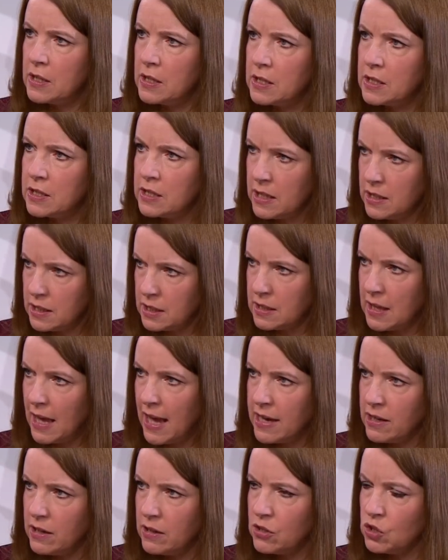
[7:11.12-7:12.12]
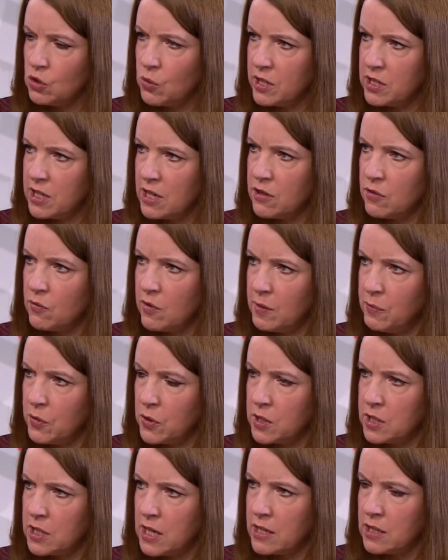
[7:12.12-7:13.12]
Since then,
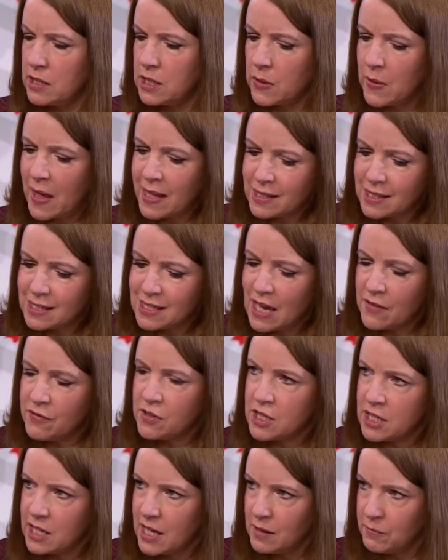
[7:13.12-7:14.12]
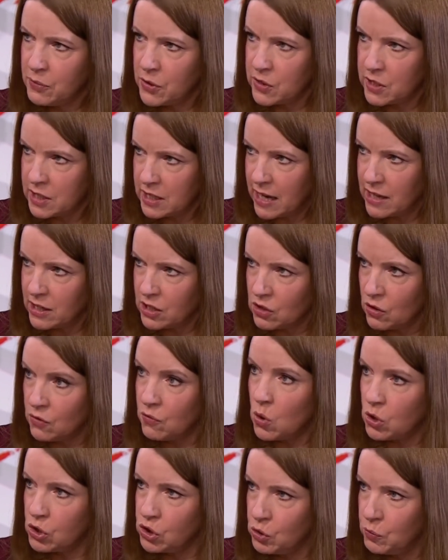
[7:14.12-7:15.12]
23%. So that's 17% of
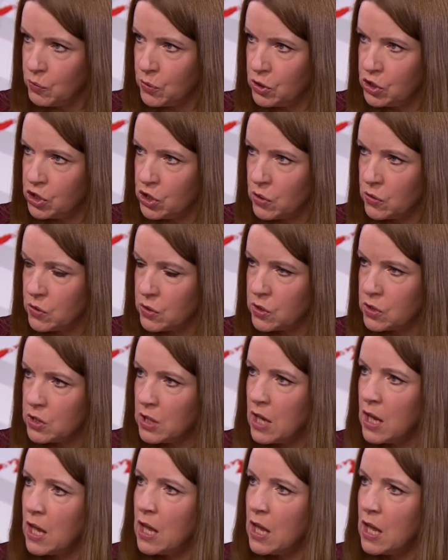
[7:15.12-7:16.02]
what you produce.